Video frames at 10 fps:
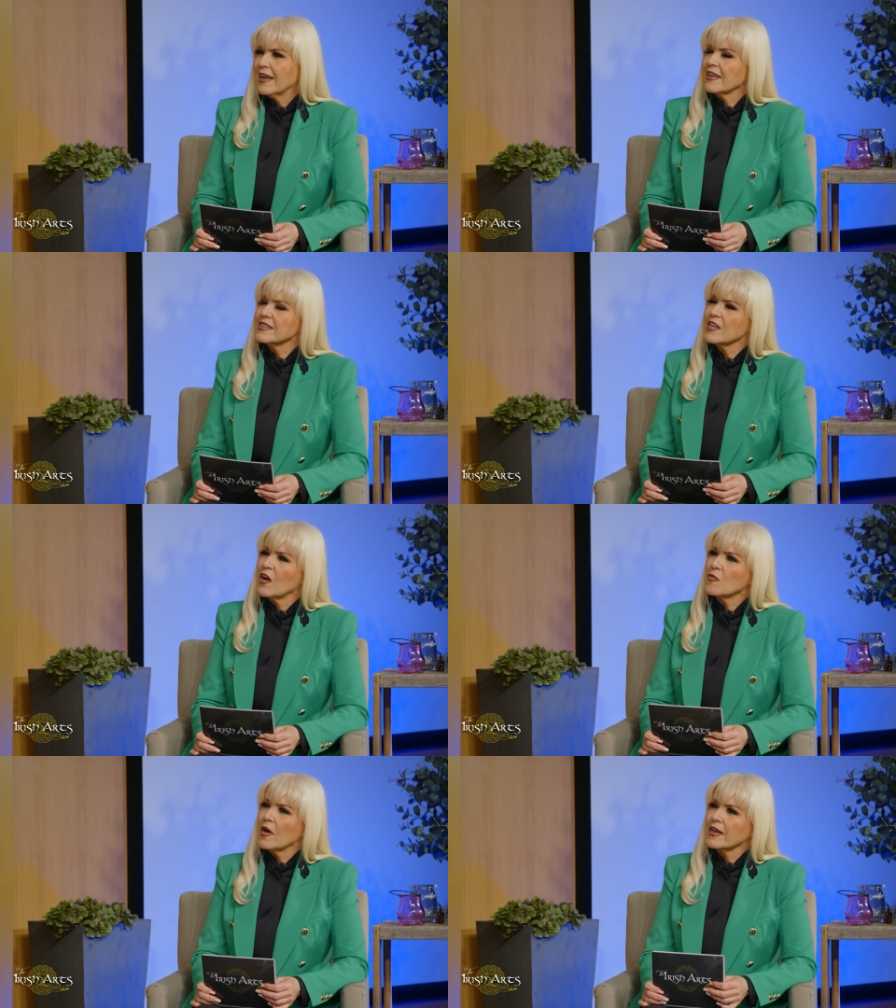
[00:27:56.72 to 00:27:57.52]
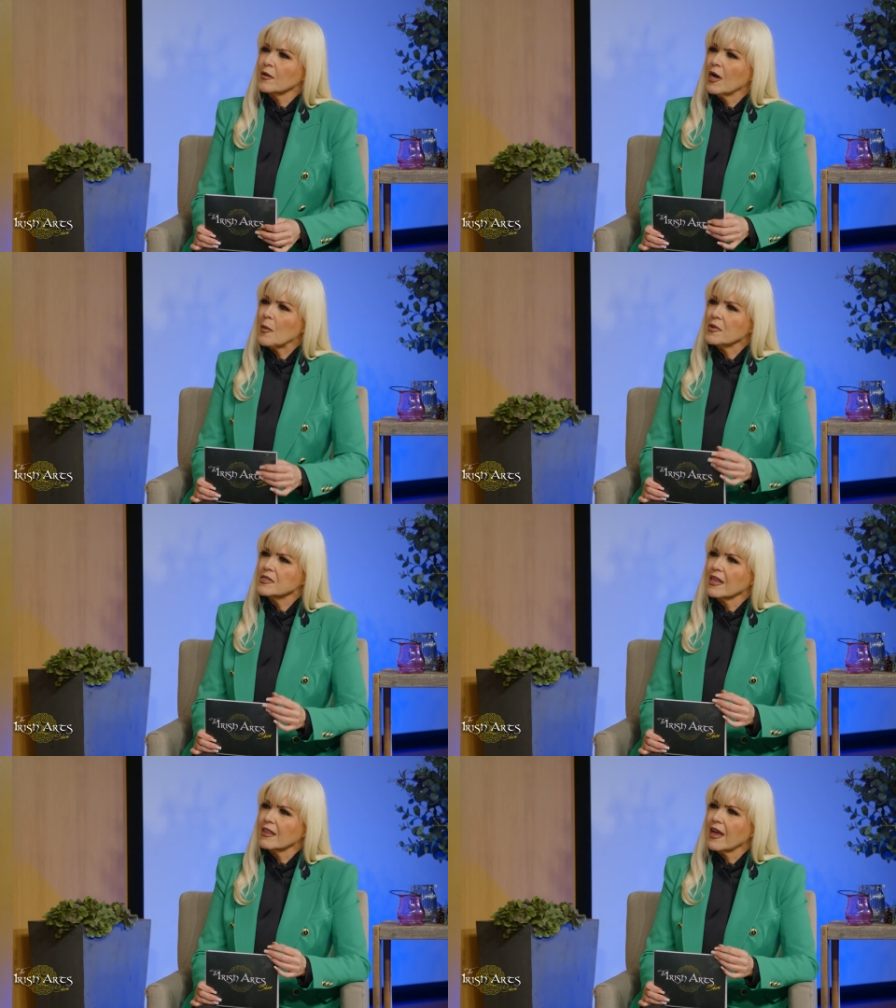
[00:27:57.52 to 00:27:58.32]
And then songwriting, what
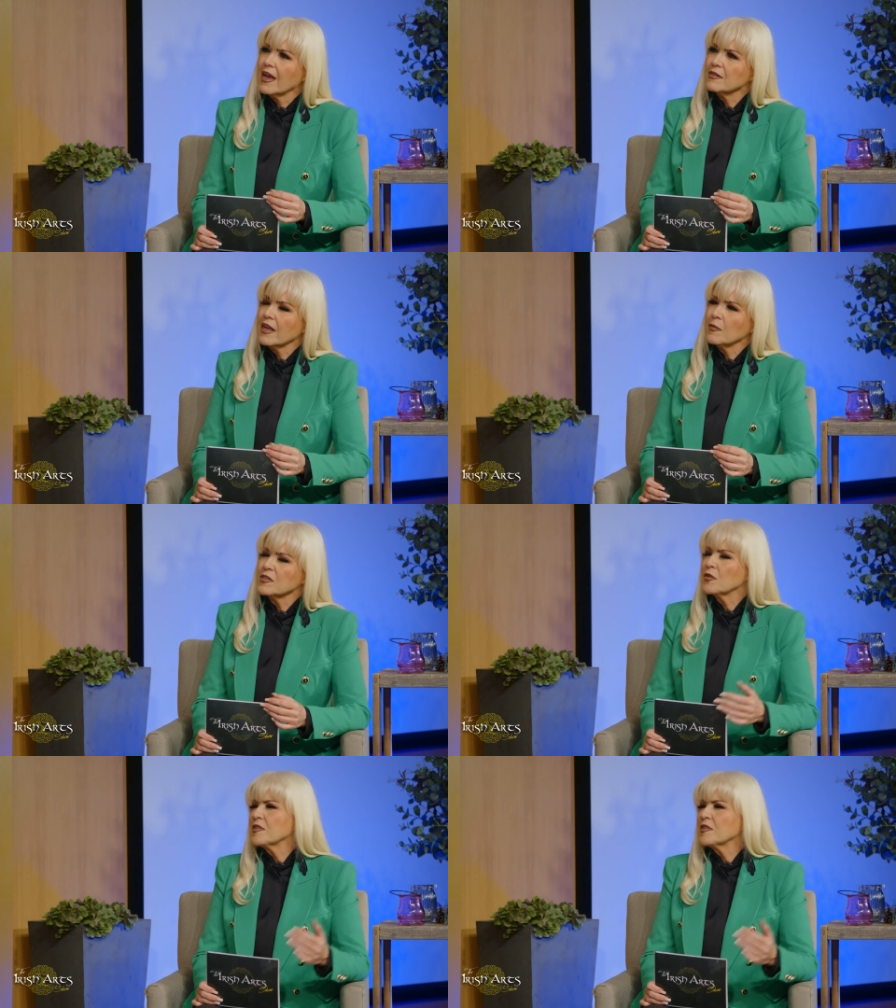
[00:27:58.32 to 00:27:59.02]
happened? What's your